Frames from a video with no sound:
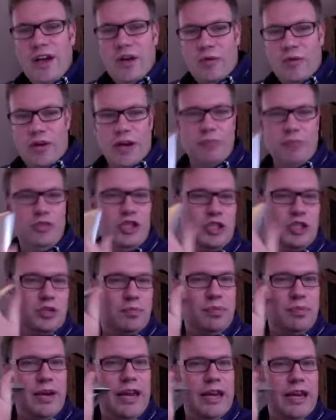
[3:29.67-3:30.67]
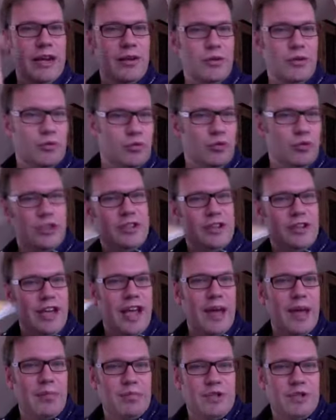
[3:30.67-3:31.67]
Well, I'm just playing with the
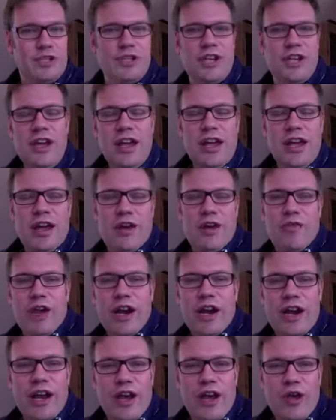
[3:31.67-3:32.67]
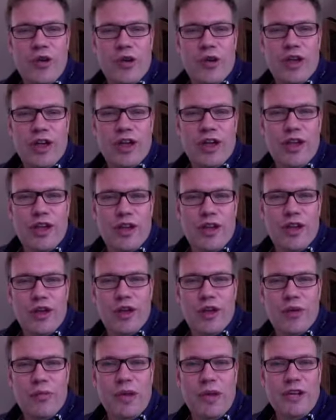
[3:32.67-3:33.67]
apps right
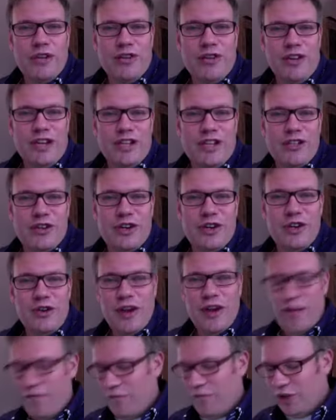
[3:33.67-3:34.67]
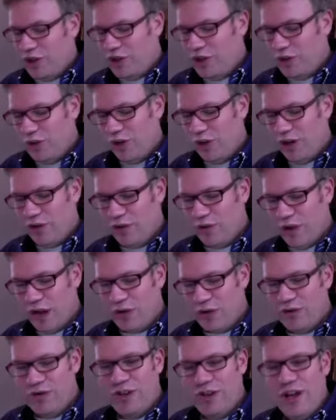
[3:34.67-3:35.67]
now manually, so I don't have much tooling
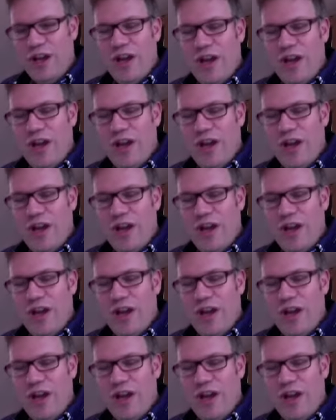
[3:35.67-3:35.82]
around.